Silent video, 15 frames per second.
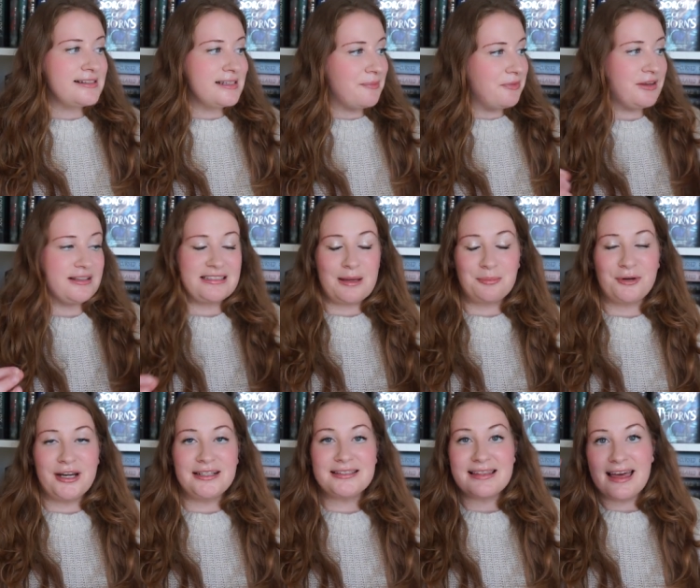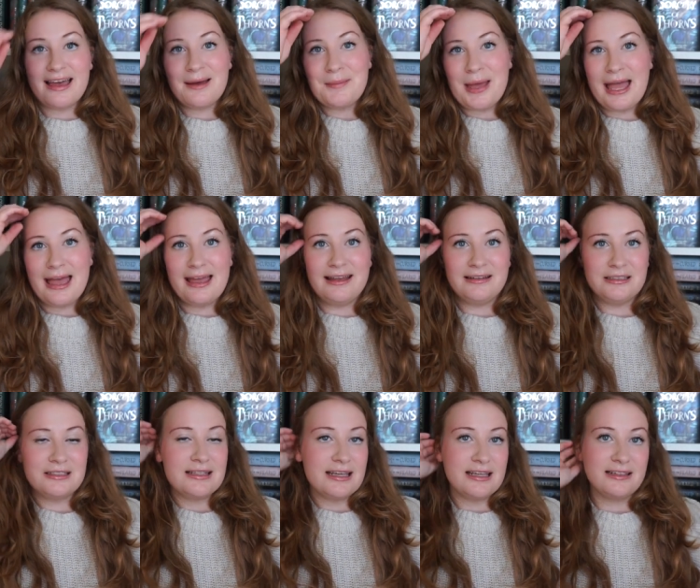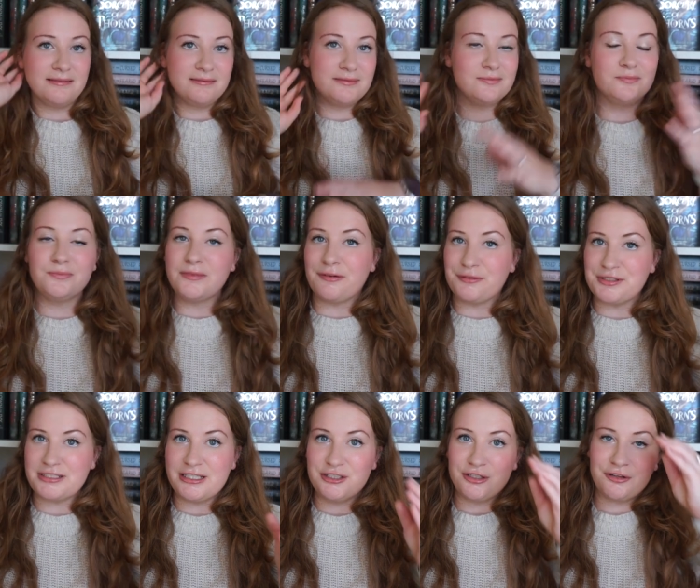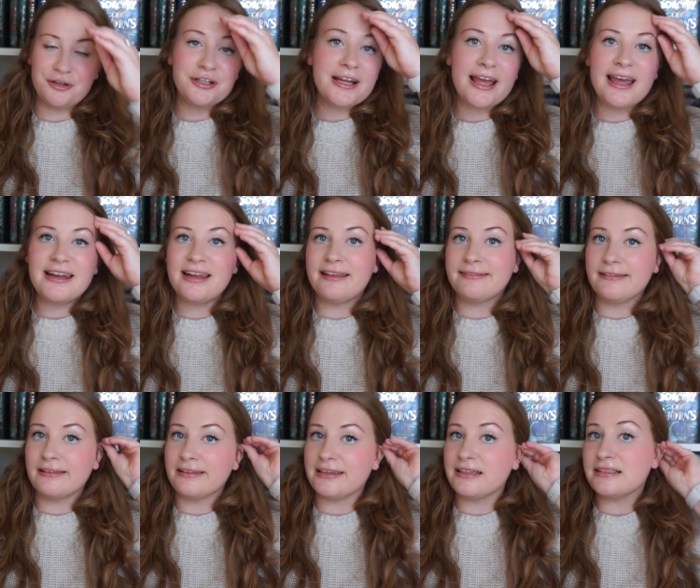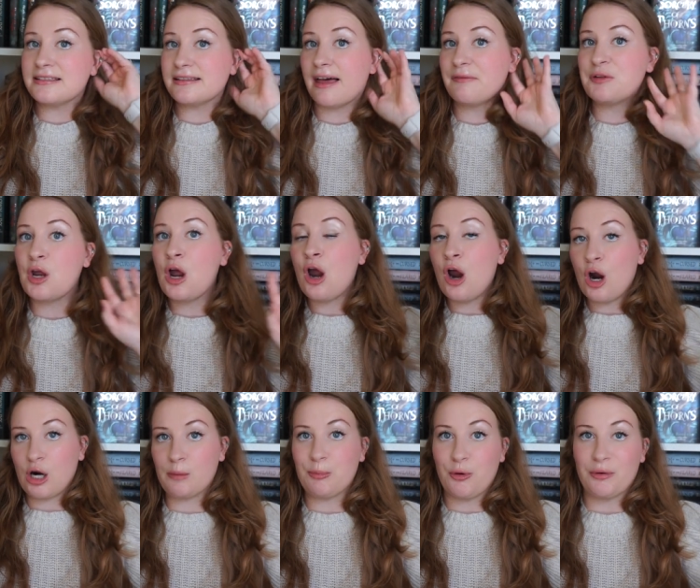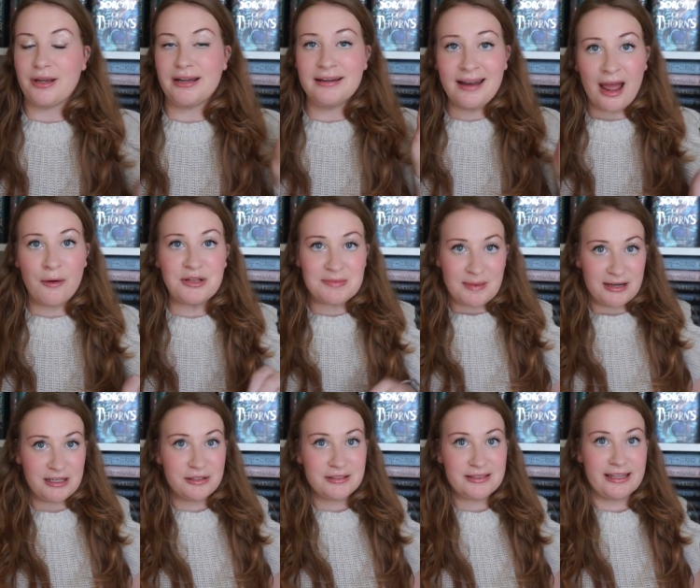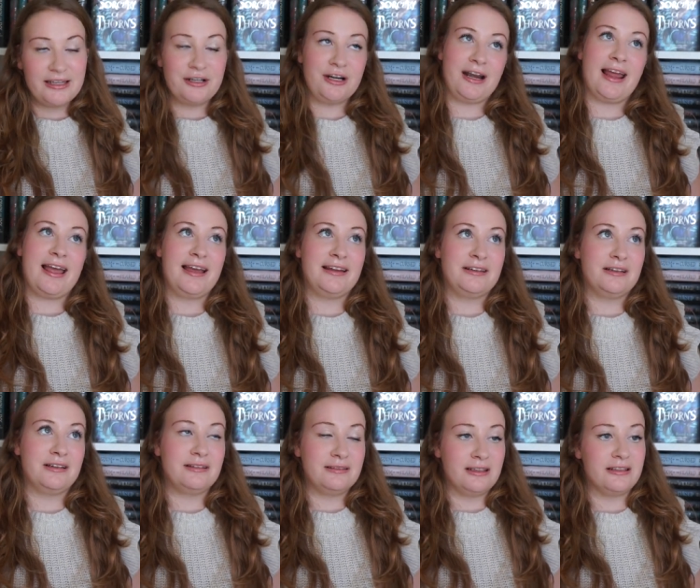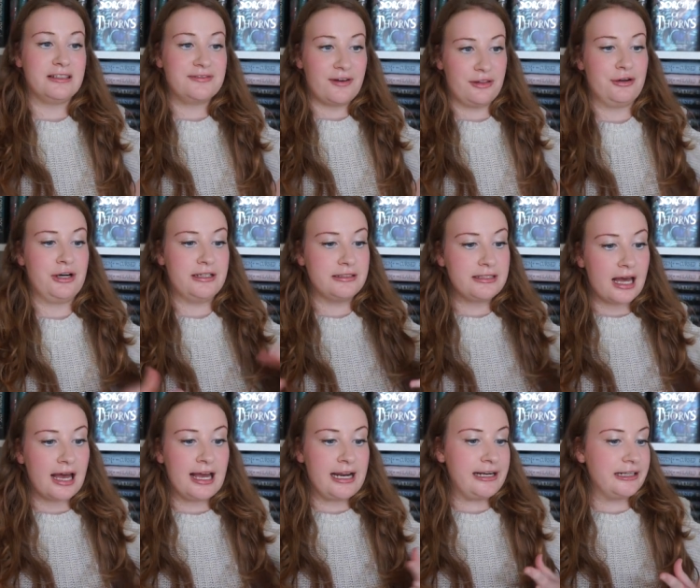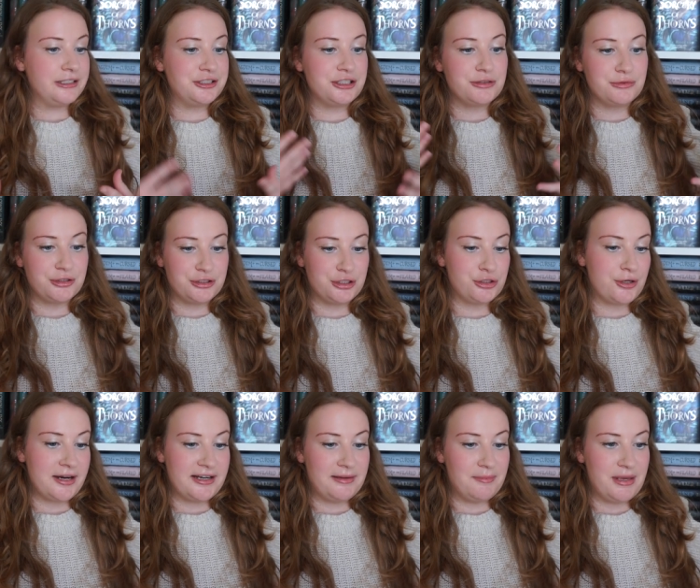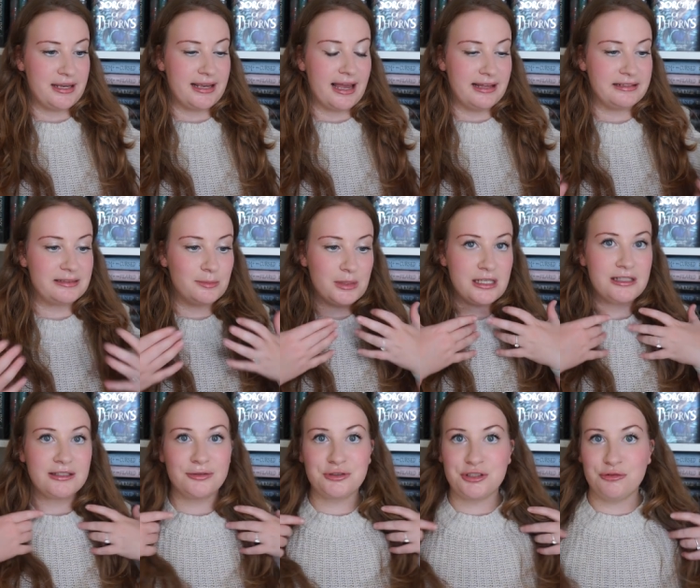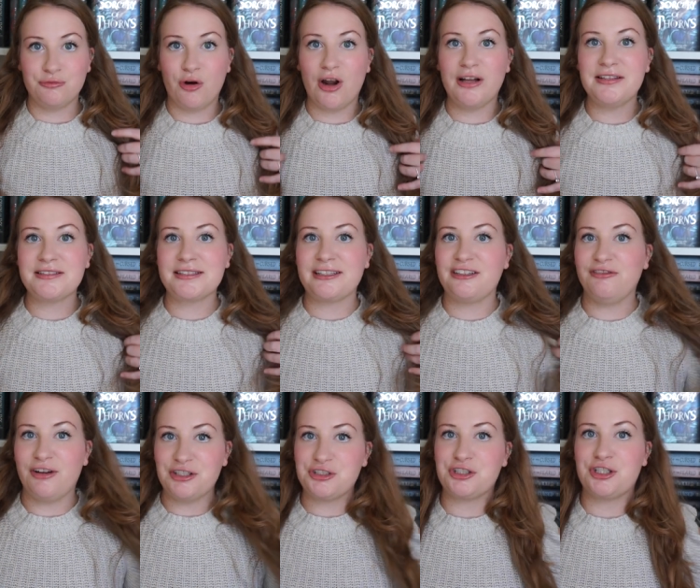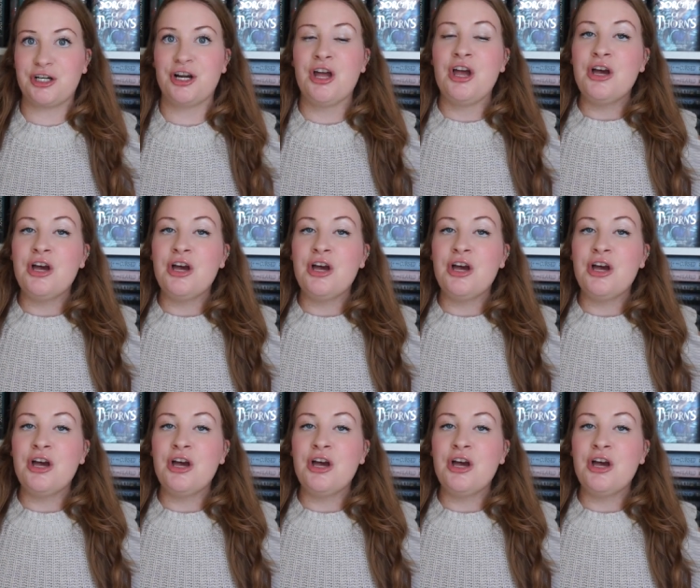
something separates them and they never see each other again, and Lily is left heartbroken. Now it's many years later and Lily's father has died and she's really just trying to make ends meet, so she runs an adventure